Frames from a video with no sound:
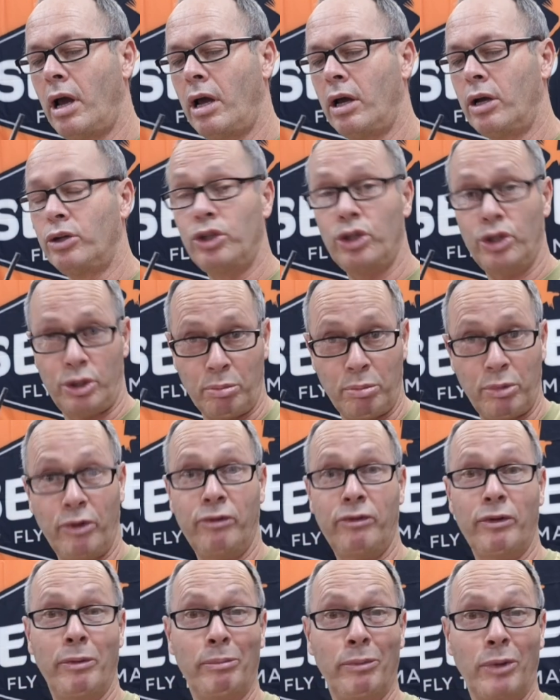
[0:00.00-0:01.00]
Just to prove
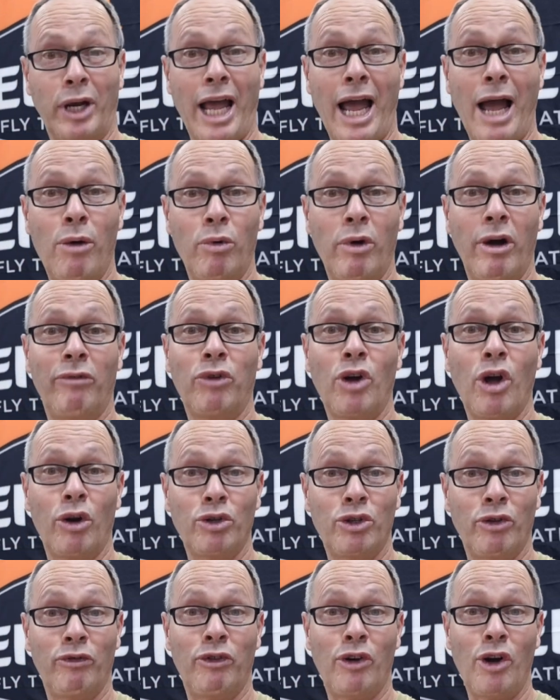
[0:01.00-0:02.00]
I can count, I've gone to
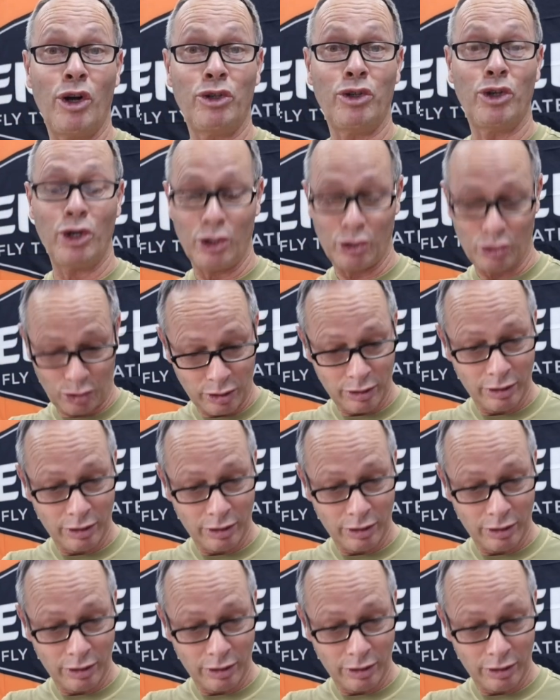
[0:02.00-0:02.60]
4 turns.